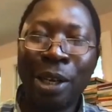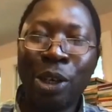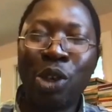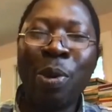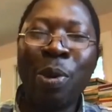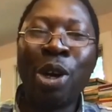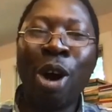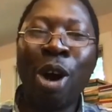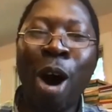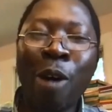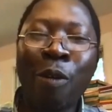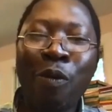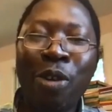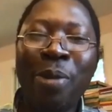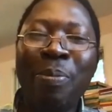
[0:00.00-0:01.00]
To be an
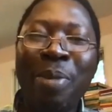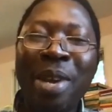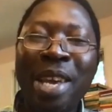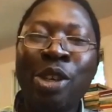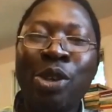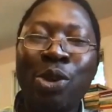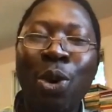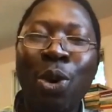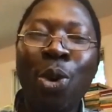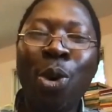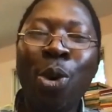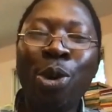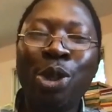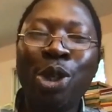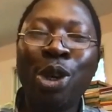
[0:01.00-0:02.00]
orphan means to
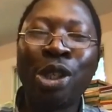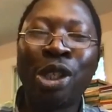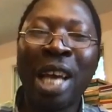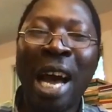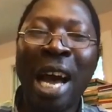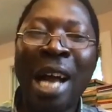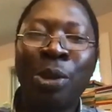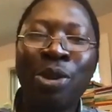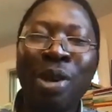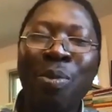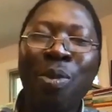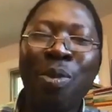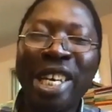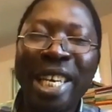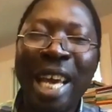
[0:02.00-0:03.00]
lose your child to the
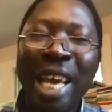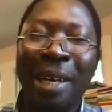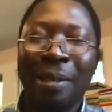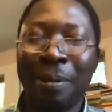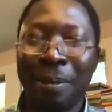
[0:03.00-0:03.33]
Muridiyya.